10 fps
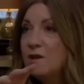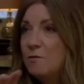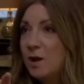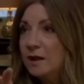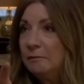
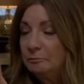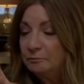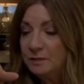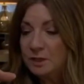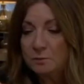Anyway,
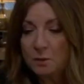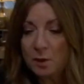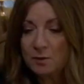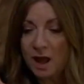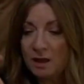this
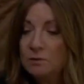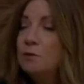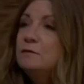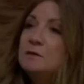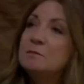bloke
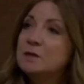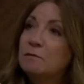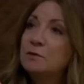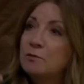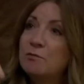handcuffed
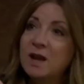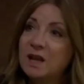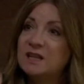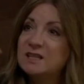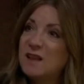himself to the
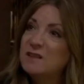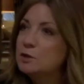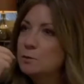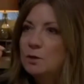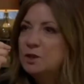railings and then
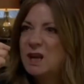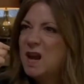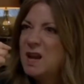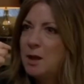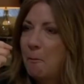swallowed the
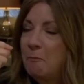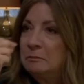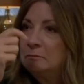key.